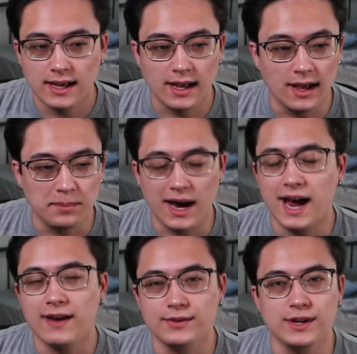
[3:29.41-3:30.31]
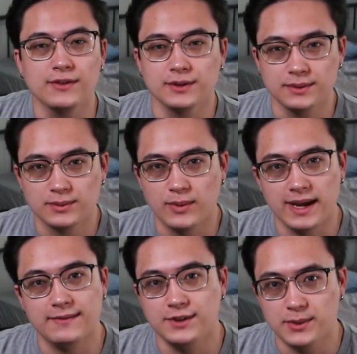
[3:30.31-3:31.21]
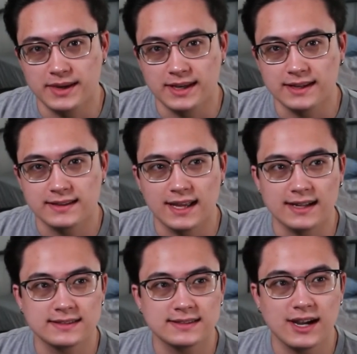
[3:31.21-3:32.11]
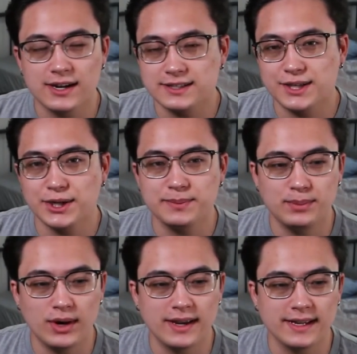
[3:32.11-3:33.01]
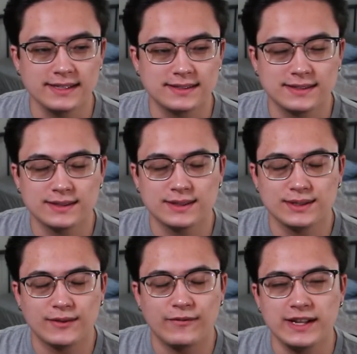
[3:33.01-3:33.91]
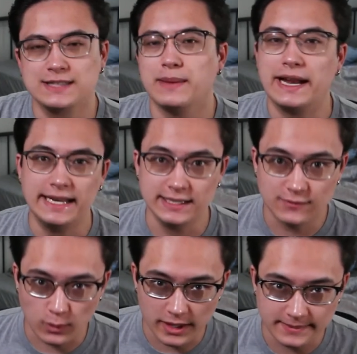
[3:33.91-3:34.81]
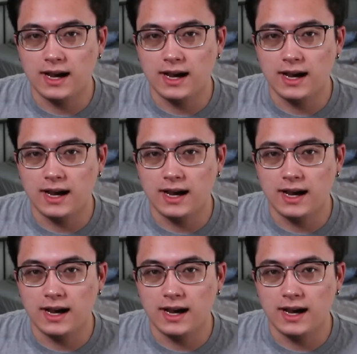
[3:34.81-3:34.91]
But I have another way of doing it that's not as good, but it fits my needs for it.